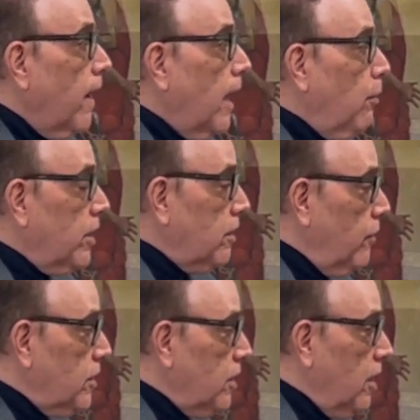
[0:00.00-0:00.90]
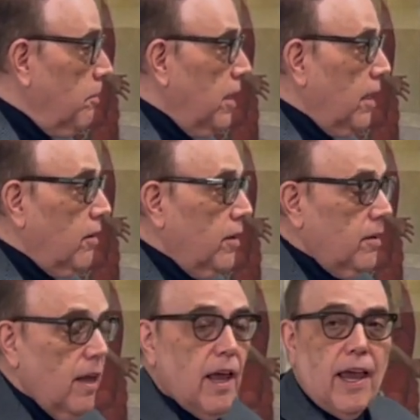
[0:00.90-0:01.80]
I went to visit him in
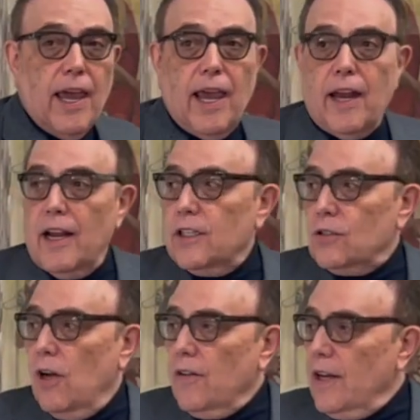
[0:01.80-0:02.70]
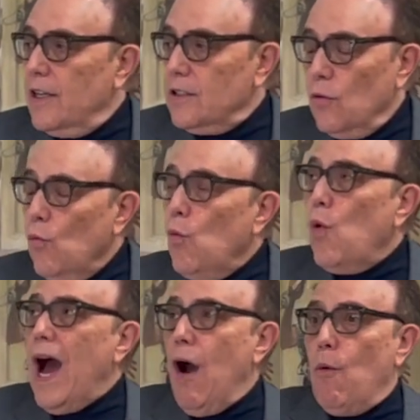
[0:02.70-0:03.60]
England, and I saw that, and I said,
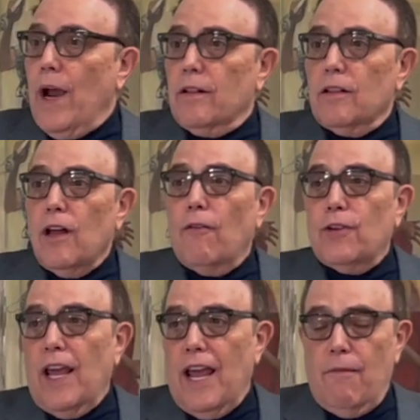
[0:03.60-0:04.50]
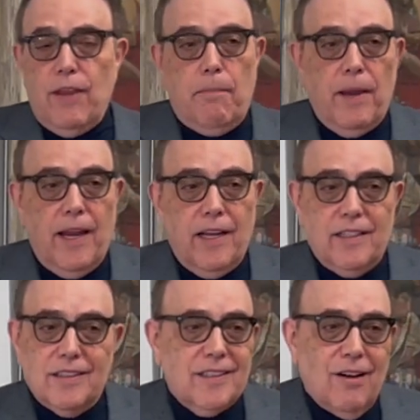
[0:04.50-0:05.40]
wow, I'd love to have that painting. He
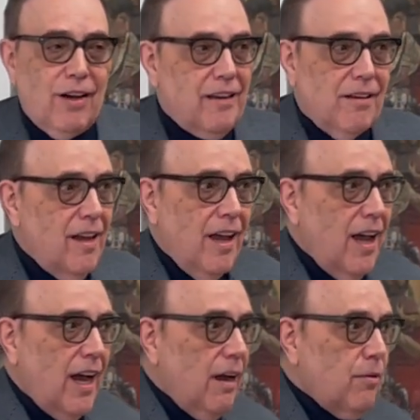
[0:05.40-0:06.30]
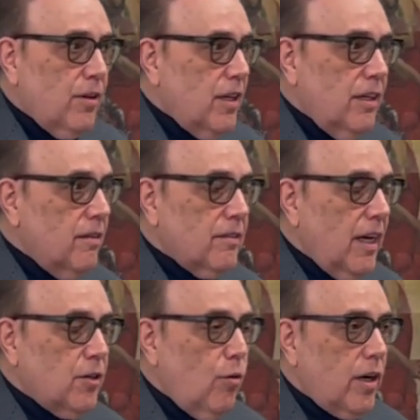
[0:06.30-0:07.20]
says, no, I
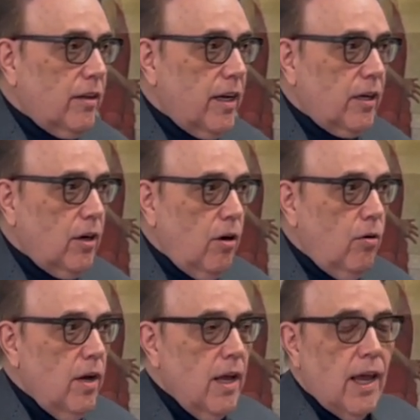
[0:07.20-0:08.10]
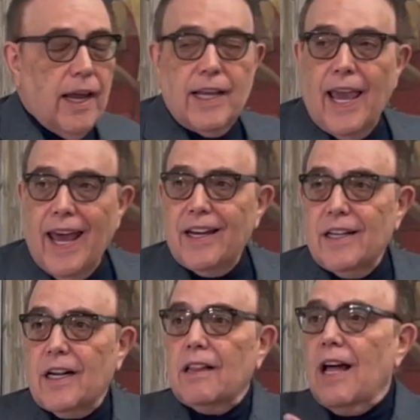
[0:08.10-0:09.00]
don't want to let it go. And he had it
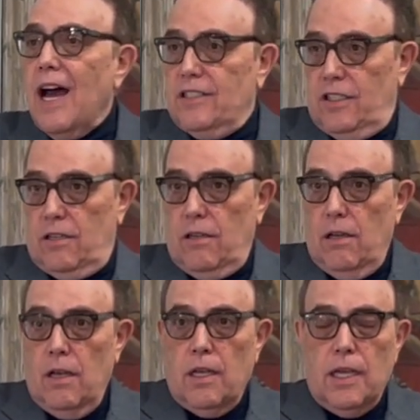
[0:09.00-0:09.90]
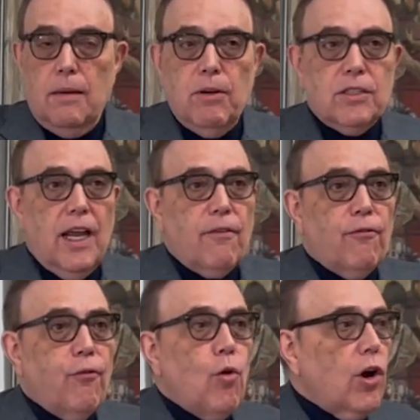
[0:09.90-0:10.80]
in a closet. He must have had
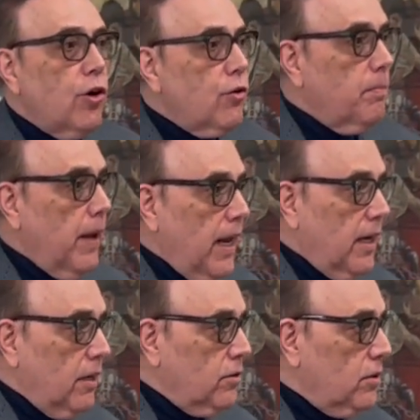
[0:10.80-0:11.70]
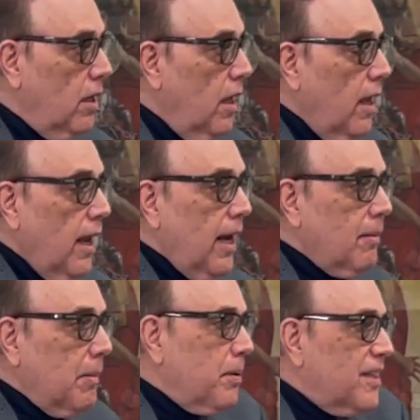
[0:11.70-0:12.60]
400 paintings. And I'm
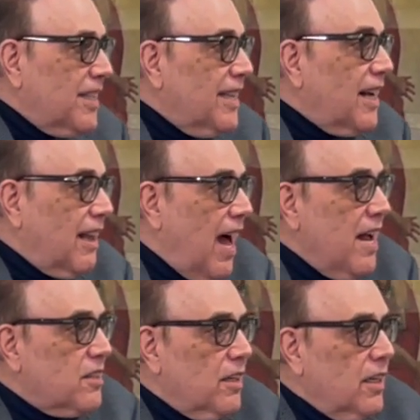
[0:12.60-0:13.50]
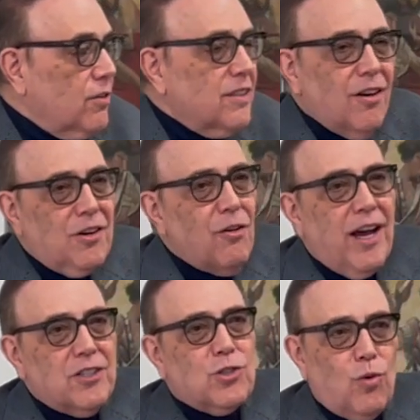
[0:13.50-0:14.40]
like, but it's in the closet. He goes, no,
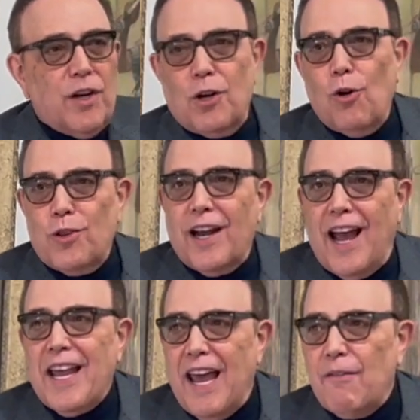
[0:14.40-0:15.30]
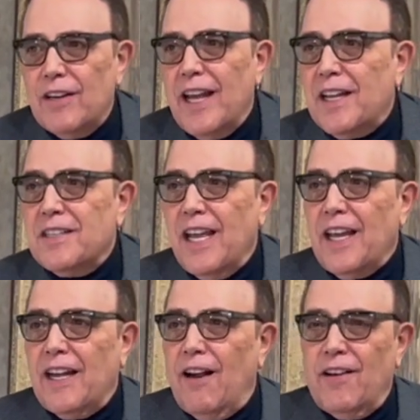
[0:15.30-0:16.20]
I just want to know that I have it, and I can
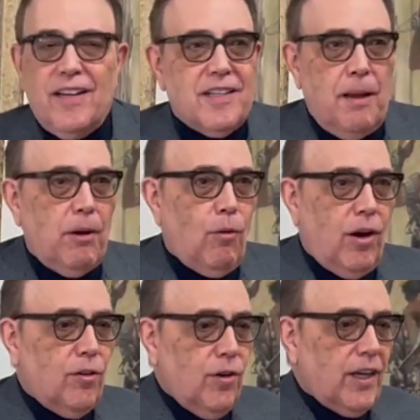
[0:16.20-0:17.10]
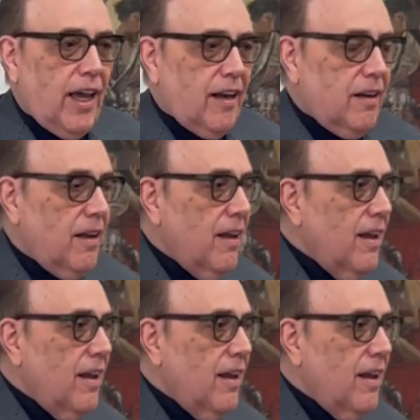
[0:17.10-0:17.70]
take it out anytime I want to look at it.